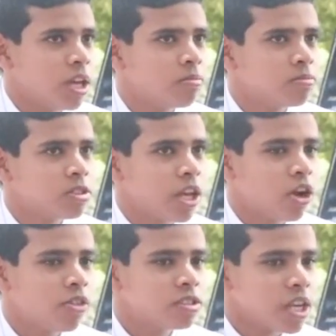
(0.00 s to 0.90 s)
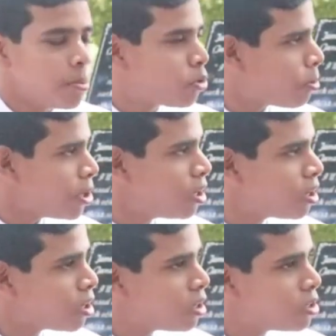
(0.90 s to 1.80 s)
staying on the same topic,
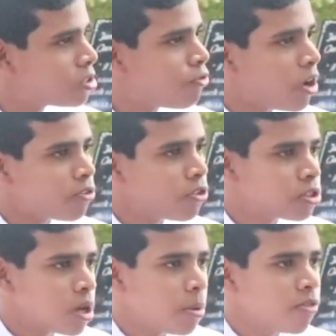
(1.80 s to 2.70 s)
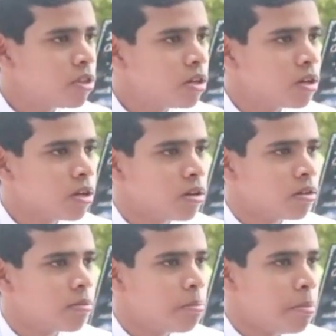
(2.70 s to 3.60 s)
so what were some of the
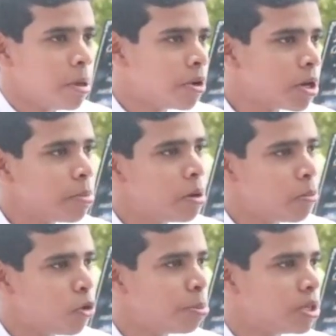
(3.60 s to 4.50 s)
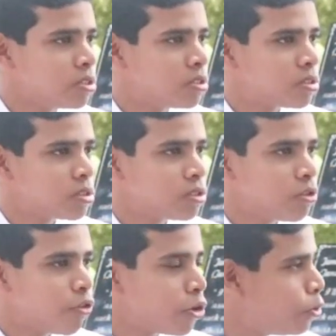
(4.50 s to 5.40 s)
memorable moments for
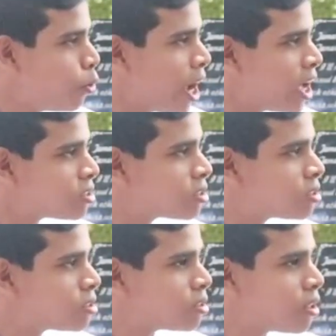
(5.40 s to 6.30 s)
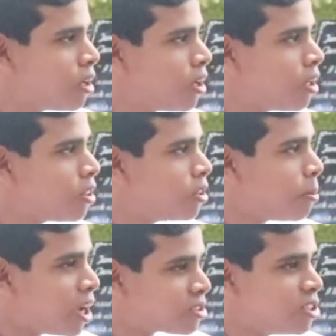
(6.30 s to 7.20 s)
you as the master
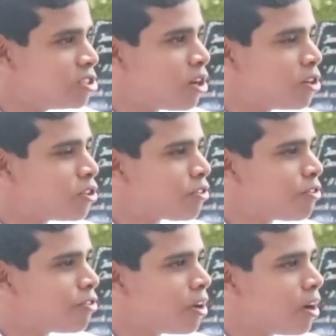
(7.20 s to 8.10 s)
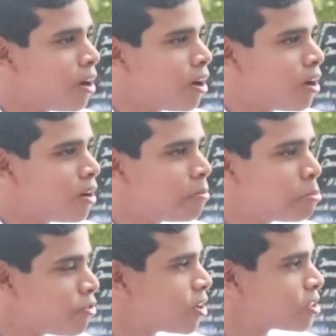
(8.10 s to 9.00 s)
in charge of
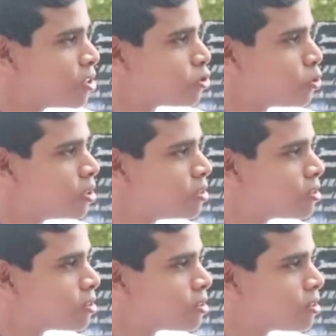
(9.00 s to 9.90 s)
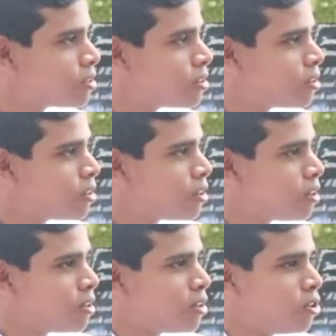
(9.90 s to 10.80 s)
prefects and stewards?
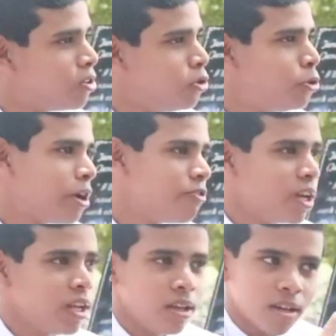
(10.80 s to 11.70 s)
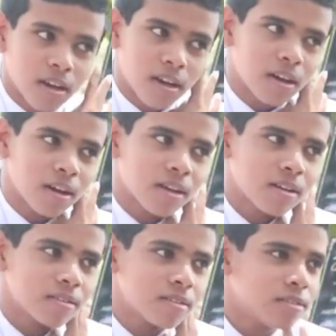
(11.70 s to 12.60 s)
Do you have any
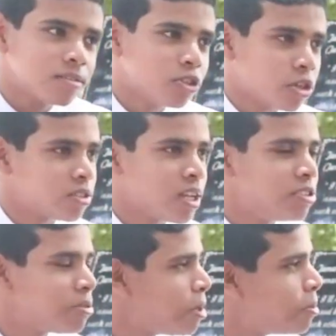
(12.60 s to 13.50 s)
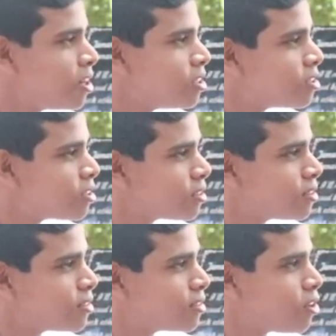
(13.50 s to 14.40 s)
nostalgic memories
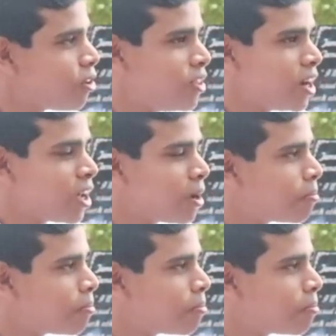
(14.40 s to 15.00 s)
of that time?